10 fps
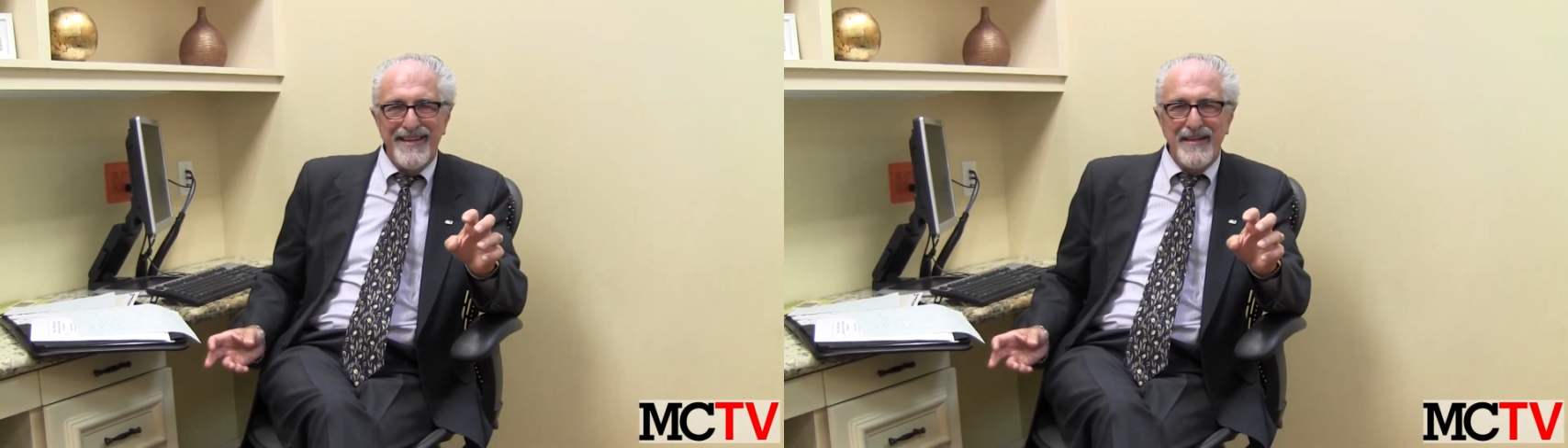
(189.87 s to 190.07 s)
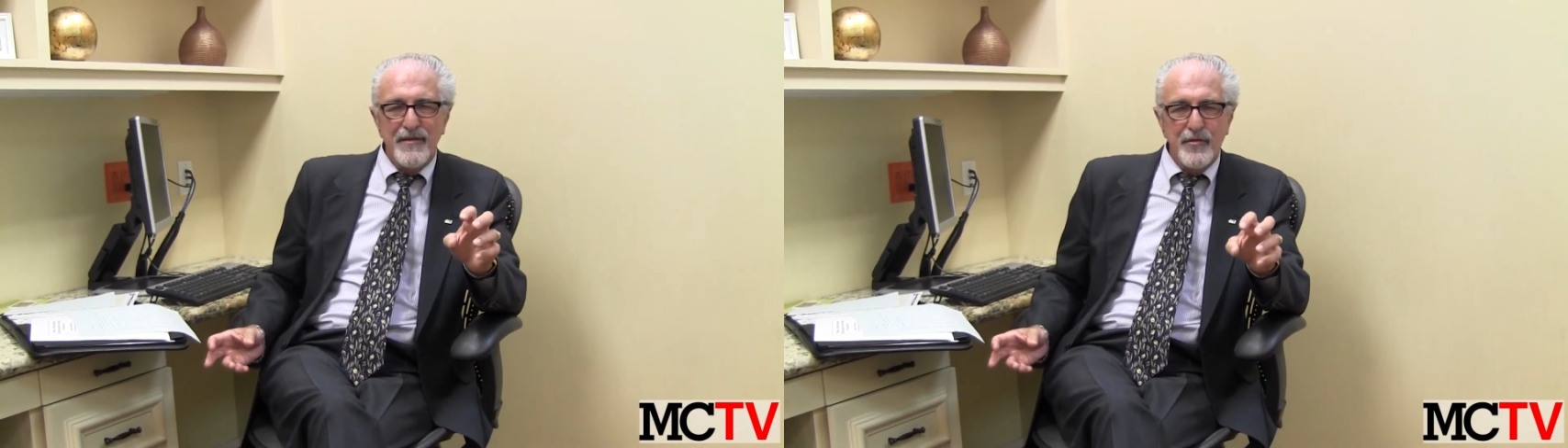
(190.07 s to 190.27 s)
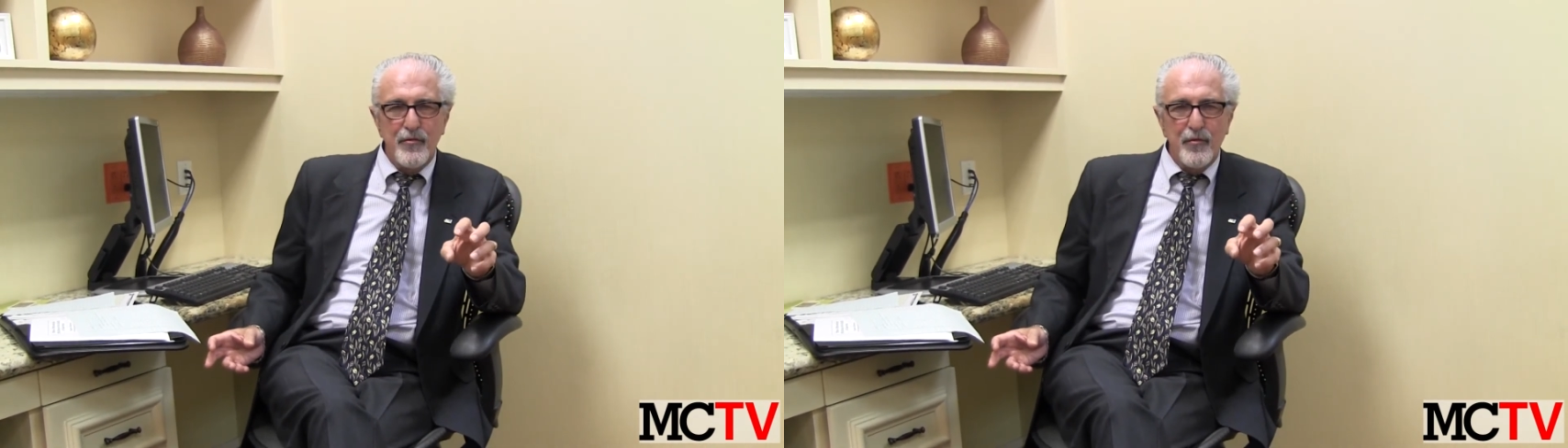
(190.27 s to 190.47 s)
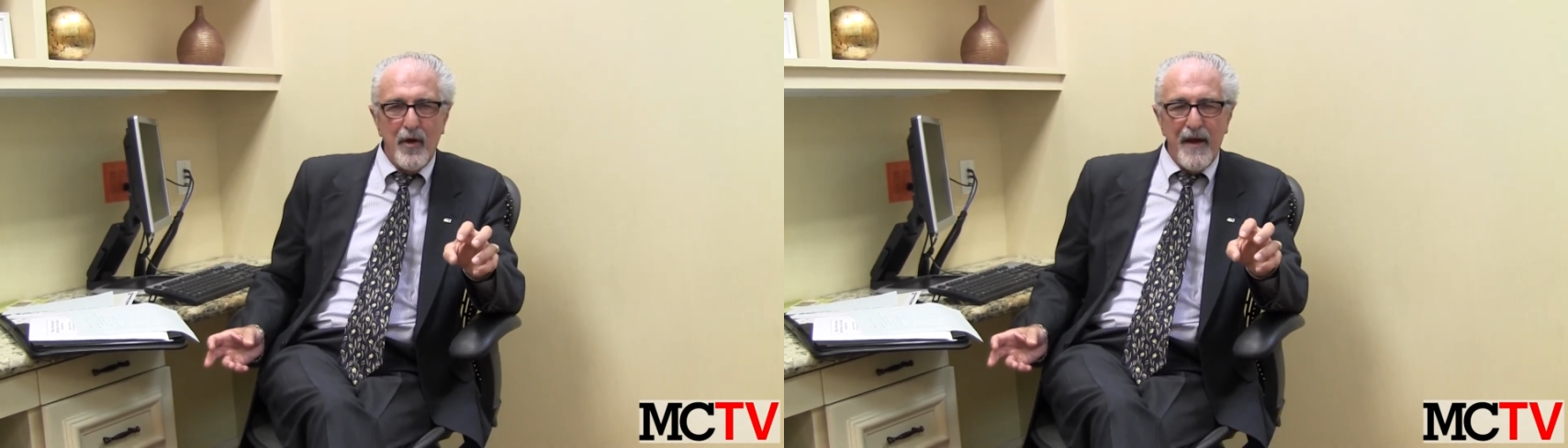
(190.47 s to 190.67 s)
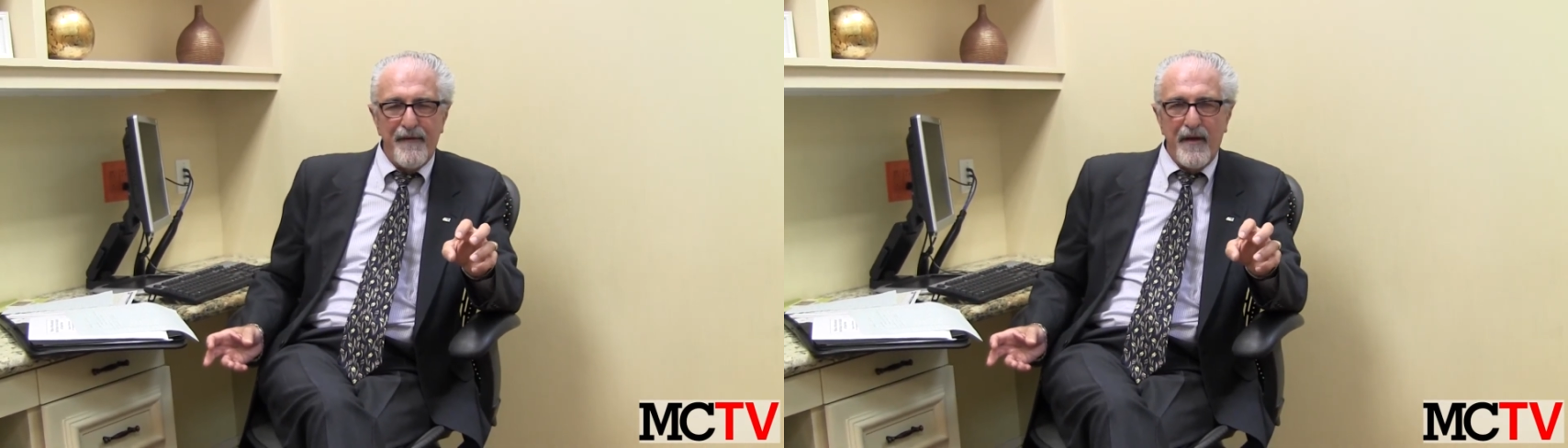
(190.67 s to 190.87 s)
into
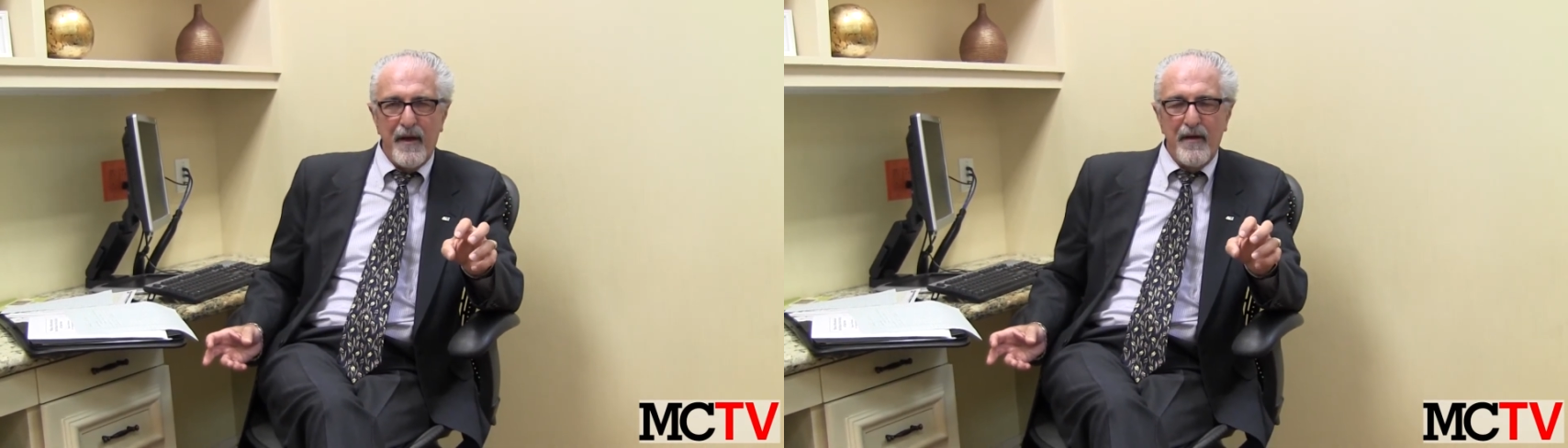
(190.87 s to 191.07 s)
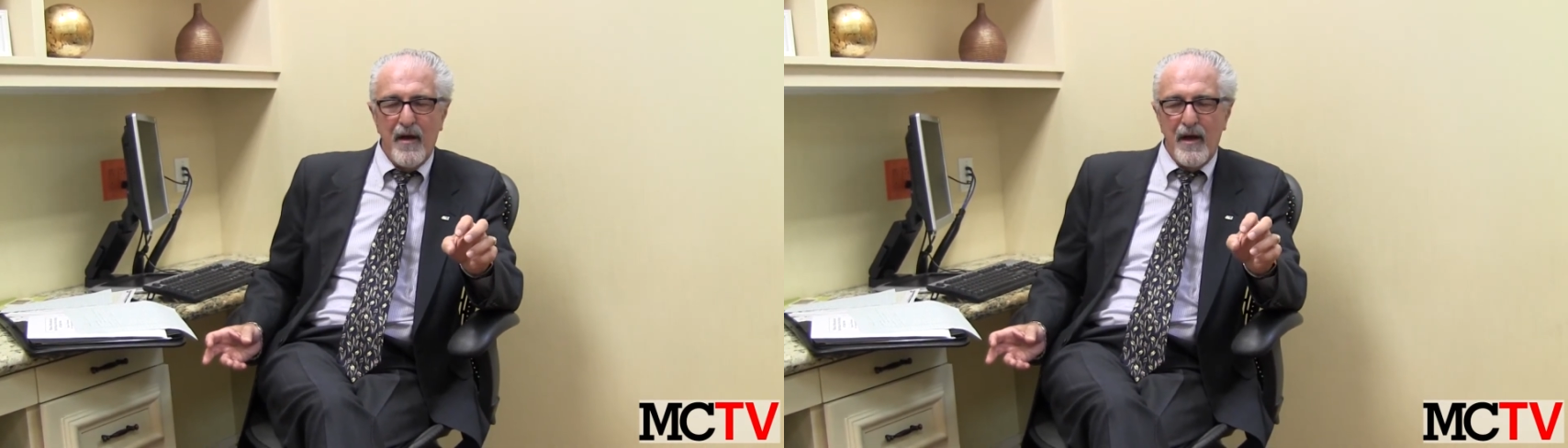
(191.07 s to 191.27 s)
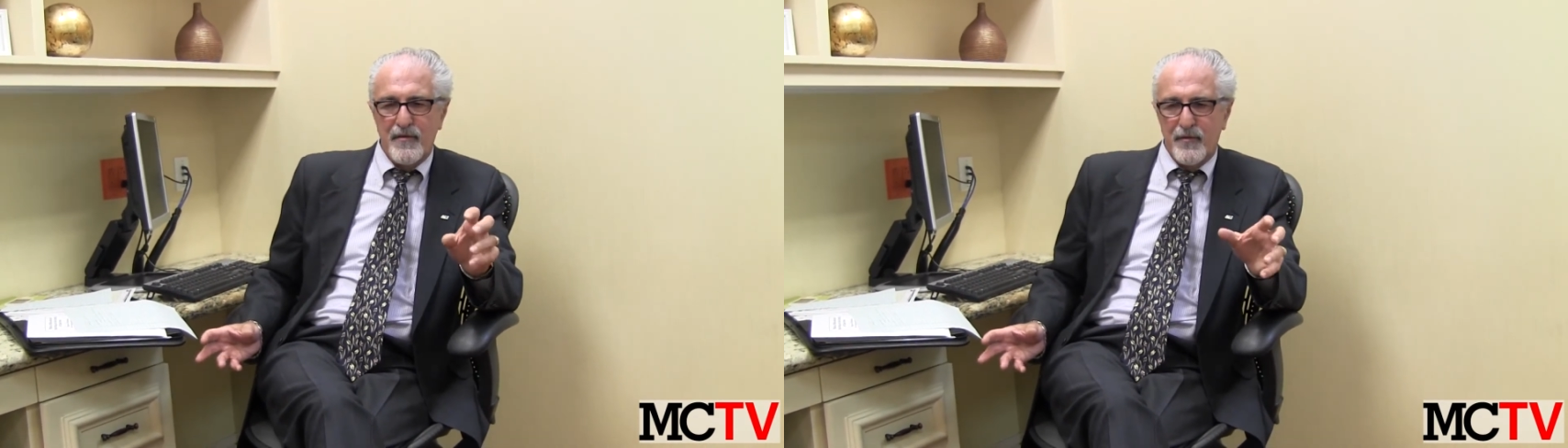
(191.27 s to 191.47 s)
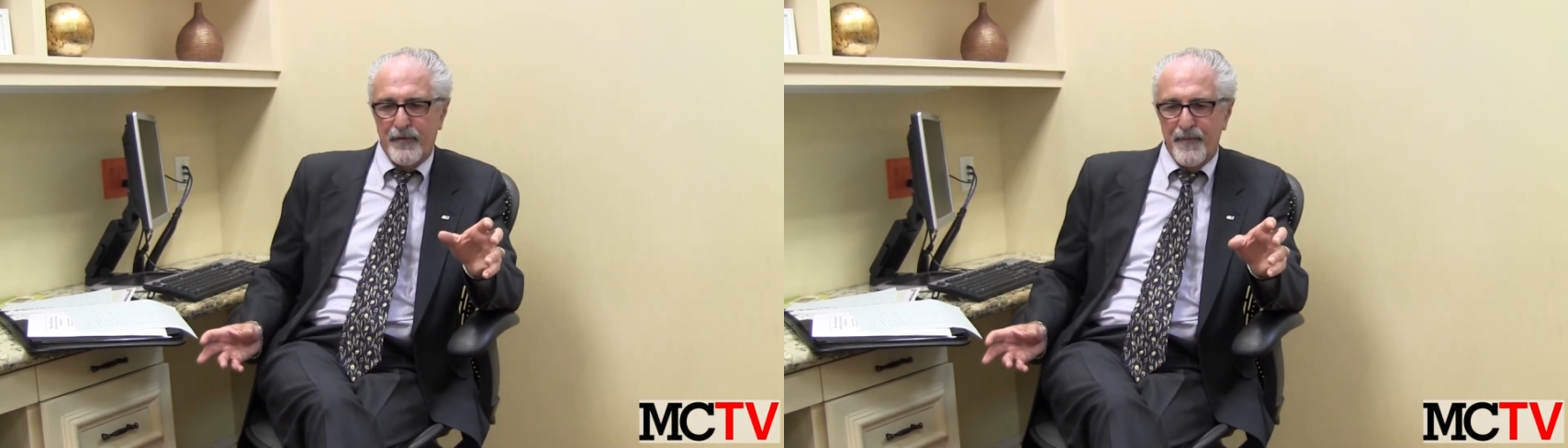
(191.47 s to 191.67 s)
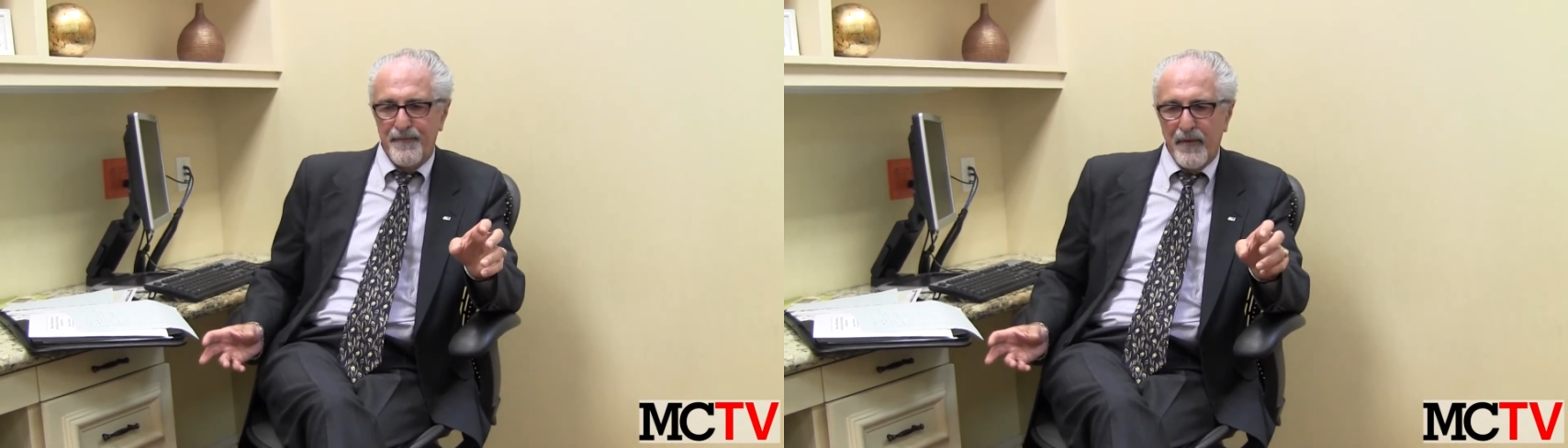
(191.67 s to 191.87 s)
graphite nodules.